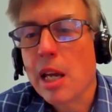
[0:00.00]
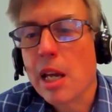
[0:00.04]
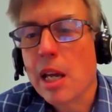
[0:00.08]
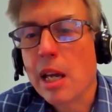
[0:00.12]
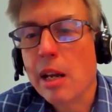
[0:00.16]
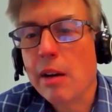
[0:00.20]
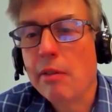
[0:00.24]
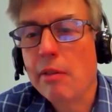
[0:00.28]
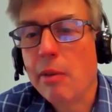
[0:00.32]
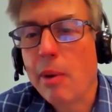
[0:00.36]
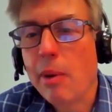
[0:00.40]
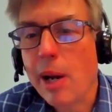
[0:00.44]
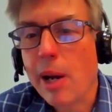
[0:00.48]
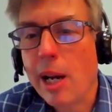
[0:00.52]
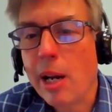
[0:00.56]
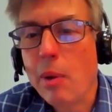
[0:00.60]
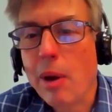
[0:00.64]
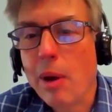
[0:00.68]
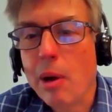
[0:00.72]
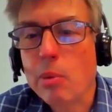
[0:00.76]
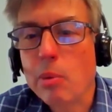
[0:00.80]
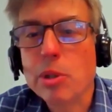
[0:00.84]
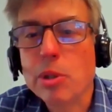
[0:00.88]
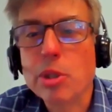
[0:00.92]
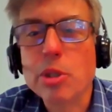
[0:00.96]
And anyway,
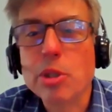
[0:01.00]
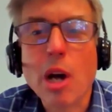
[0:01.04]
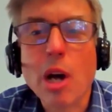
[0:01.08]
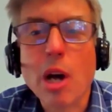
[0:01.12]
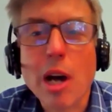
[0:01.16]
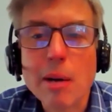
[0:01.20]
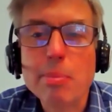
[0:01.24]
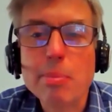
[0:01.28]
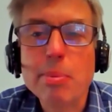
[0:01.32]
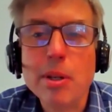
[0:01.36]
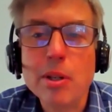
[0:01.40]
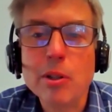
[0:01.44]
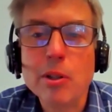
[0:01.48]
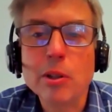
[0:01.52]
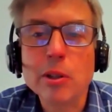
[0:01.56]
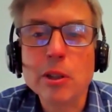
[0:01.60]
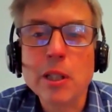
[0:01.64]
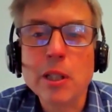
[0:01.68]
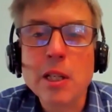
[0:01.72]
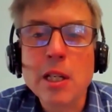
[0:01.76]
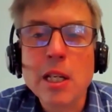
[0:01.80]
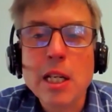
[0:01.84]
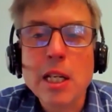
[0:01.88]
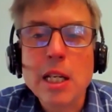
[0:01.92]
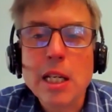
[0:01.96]
it was not
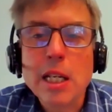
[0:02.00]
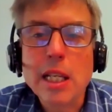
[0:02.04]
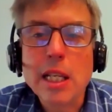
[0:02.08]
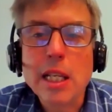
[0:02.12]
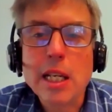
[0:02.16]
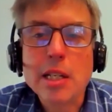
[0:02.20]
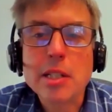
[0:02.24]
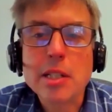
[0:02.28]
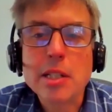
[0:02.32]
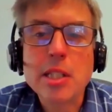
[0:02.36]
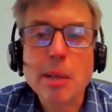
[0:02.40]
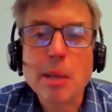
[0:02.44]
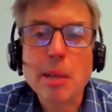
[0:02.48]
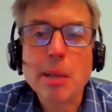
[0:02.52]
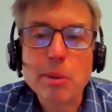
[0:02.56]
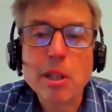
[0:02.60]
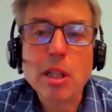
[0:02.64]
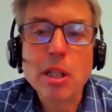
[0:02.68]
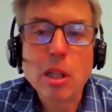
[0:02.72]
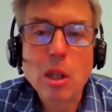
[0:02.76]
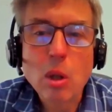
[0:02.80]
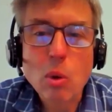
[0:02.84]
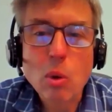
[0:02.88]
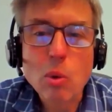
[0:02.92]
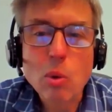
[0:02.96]
appealed. They
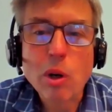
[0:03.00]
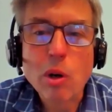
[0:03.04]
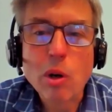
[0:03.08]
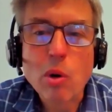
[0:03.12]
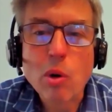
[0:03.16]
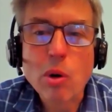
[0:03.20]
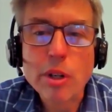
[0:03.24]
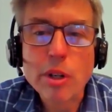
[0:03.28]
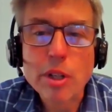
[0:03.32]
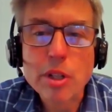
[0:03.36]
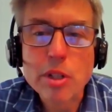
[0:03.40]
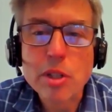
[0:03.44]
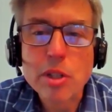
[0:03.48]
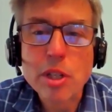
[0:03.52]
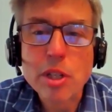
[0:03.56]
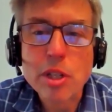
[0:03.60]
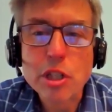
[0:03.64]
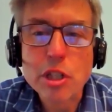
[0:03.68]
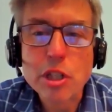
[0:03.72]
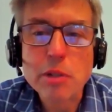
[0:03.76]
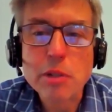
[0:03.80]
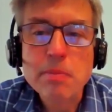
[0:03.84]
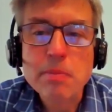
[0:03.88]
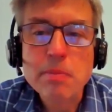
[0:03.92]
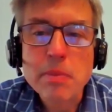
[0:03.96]
accepted the lower court
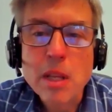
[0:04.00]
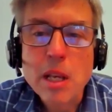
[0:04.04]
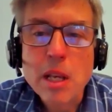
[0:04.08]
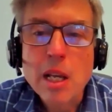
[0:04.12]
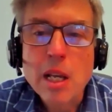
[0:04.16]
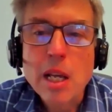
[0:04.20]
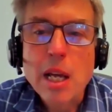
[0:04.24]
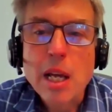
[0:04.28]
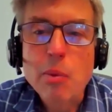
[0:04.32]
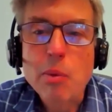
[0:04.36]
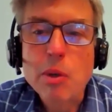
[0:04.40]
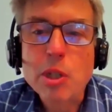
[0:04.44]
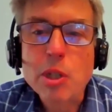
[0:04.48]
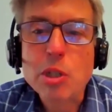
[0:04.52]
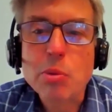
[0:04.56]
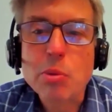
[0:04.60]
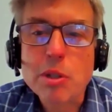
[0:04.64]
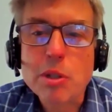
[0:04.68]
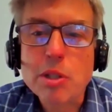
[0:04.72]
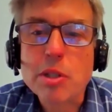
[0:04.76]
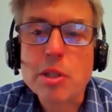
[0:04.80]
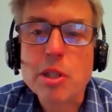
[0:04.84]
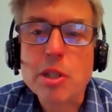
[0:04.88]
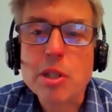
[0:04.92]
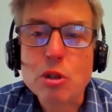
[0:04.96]
decision, which
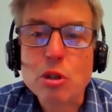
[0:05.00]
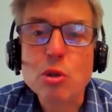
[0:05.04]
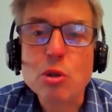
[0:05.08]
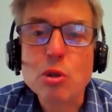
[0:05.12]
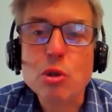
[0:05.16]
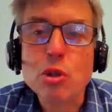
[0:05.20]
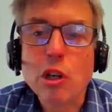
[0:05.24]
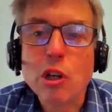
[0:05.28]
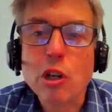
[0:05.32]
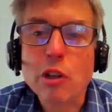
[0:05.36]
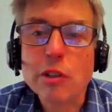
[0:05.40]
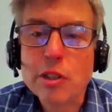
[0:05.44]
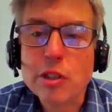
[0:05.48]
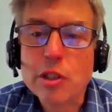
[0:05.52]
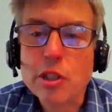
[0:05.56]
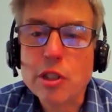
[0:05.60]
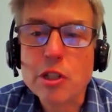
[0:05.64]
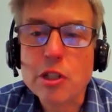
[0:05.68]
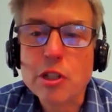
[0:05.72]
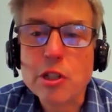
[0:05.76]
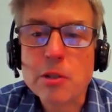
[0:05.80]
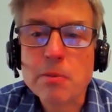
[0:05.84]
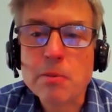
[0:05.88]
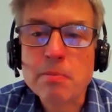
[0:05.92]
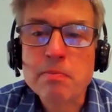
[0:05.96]
was the Truchon
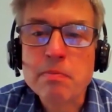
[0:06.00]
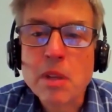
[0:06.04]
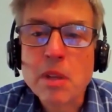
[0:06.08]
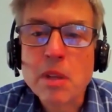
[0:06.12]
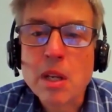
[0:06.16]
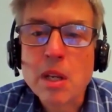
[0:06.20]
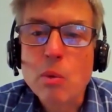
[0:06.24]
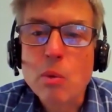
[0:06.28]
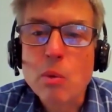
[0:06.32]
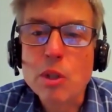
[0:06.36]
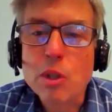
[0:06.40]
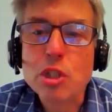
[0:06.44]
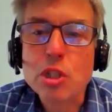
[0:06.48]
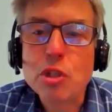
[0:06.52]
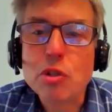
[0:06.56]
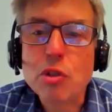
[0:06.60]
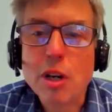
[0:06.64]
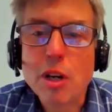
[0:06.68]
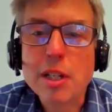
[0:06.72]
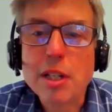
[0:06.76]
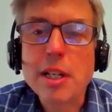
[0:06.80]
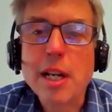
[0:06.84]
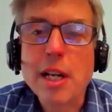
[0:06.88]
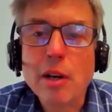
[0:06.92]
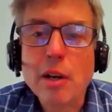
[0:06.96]
decision, which
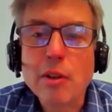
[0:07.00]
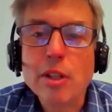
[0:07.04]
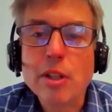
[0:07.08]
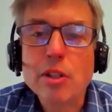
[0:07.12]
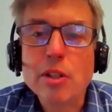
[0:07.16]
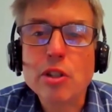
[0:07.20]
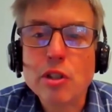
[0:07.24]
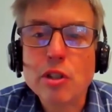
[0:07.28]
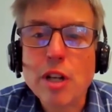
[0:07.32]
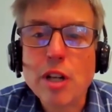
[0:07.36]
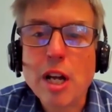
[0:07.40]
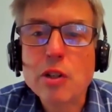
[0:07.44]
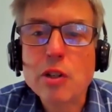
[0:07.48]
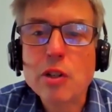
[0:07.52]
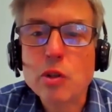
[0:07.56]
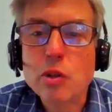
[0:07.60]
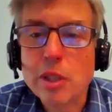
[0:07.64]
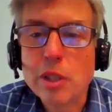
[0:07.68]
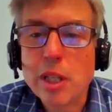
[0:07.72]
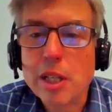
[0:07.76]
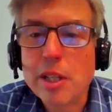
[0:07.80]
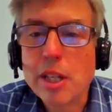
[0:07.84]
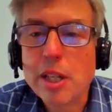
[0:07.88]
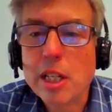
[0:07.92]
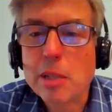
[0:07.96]
struck down that your natural
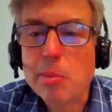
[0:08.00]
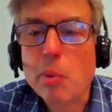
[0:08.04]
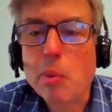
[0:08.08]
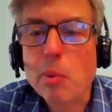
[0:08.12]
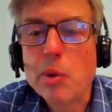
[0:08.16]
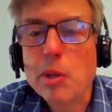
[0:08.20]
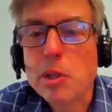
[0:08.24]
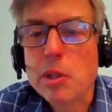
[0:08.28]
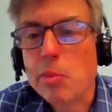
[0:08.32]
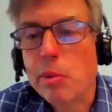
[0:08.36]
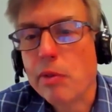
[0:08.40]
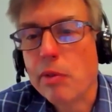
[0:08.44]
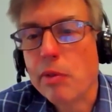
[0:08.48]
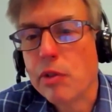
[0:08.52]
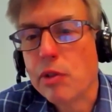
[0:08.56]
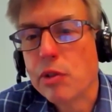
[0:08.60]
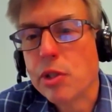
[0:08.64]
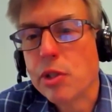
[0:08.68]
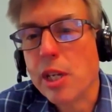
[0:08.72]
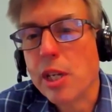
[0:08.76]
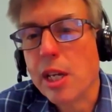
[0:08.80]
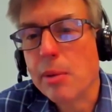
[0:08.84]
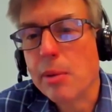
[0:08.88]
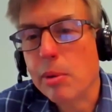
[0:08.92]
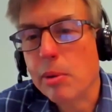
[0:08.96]
death had to be reasonably
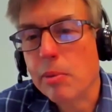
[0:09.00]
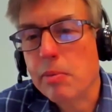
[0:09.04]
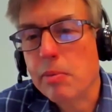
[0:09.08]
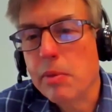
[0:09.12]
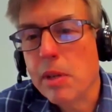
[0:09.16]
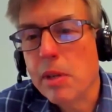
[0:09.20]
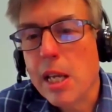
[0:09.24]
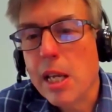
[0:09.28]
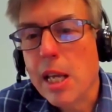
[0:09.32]
foreseeable.